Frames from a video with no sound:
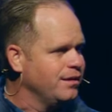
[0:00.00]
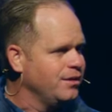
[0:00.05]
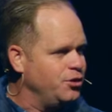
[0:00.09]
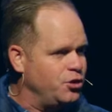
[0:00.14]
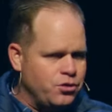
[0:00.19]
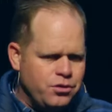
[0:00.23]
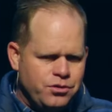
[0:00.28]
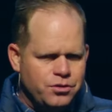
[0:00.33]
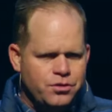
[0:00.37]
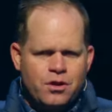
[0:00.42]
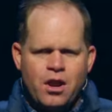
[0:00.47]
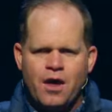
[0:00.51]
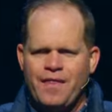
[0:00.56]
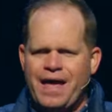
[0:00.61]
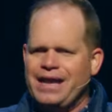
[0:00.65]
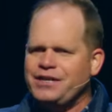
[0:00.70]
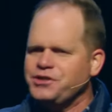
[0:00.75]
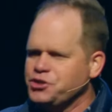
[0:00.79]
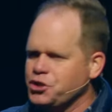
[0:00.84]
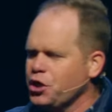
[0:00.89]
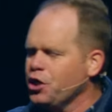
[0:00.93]
You, you know
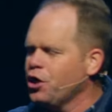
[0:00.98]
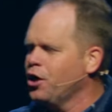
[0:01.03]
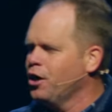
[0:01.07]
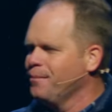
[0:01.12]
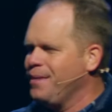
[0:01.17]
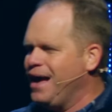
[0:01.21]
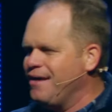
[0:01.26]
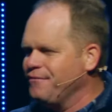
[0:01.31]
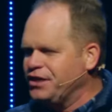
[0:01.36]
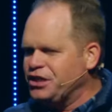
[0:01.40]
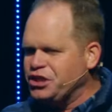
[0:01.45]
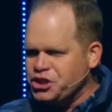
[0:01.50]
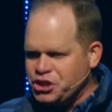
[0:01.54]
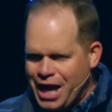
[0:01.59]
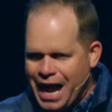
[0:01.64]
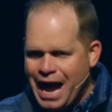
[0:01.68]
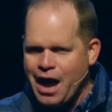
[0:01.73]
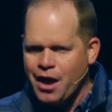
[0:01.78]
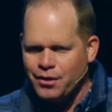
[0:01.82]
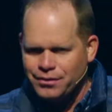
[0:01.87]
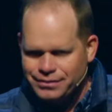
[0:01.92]
that term, having
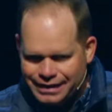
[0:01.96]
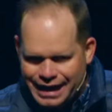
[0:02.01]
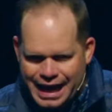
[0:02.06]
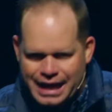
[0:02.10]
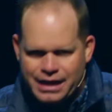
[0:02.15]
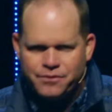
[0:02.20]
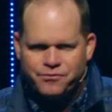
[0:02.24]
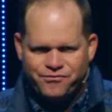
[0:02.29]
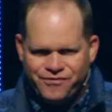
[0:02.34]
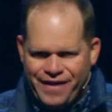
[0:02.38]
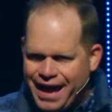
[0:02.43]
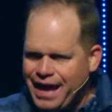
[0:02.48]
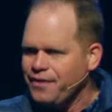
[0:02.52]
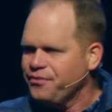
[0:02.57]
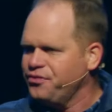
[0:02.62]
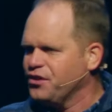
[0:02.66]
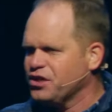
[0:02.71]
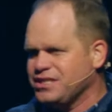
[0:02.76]
childlike faith.